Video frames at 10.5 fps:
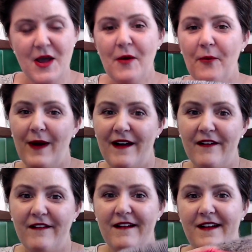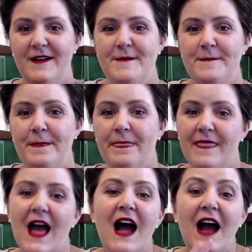Well,
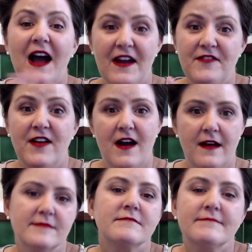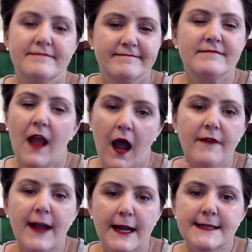I've got
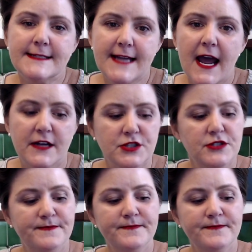a stash.